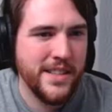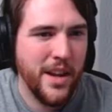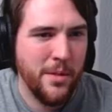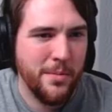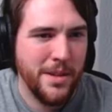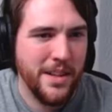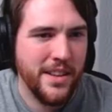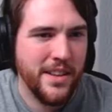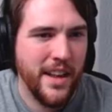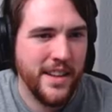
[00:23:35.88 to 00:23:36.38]
tell
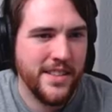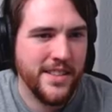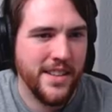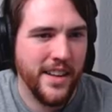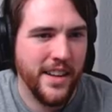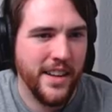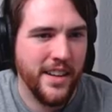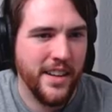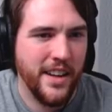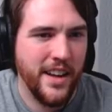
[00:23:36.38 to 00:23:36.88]
me that's
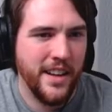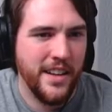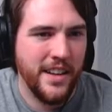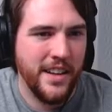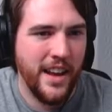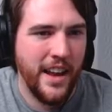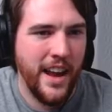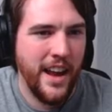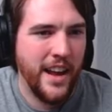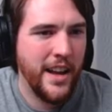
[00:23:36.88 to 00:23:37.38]
like
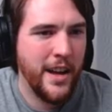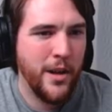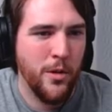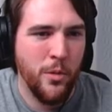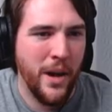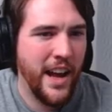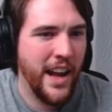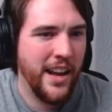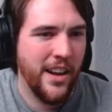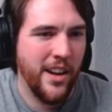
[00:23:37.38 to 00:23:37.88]
in any
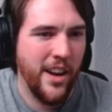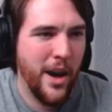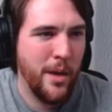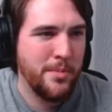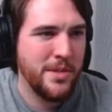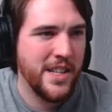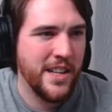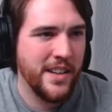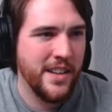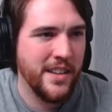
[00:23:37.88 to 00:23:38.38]
way an
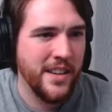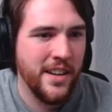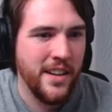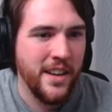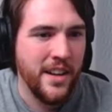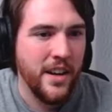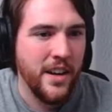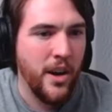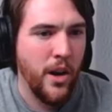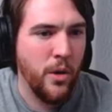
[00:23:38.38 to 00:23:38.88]
option.
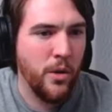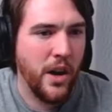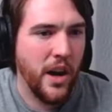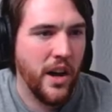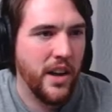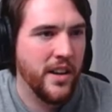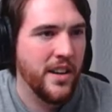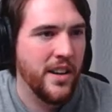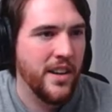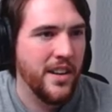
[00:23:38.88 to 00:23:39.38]
Oh
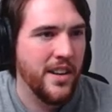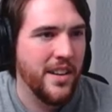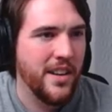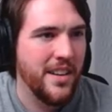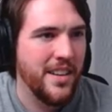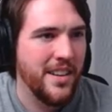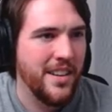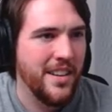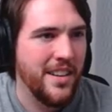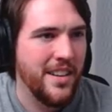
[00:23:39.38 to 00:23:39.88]
god.
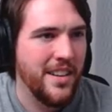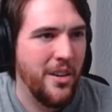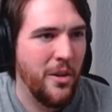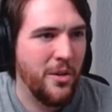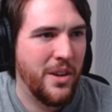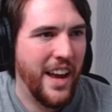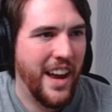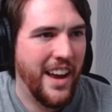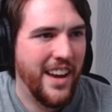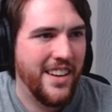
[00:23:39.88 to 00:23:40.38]

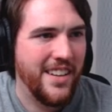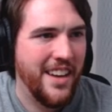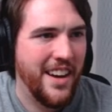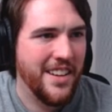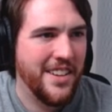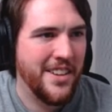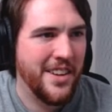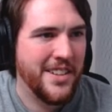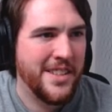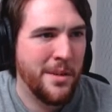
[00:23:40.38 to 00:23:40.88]
Okay,
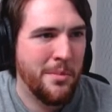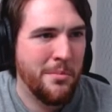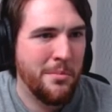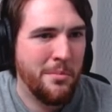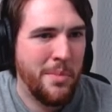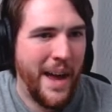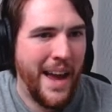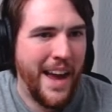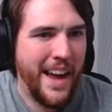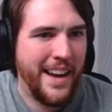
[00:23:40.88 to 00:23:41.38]
I thought something
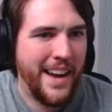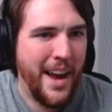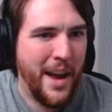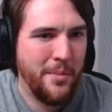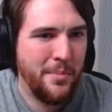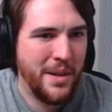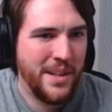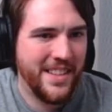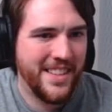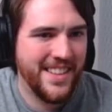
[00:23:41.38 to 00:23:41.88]
bad
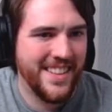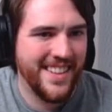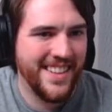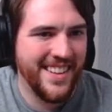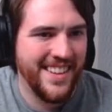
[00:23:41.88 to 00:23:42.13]
happened.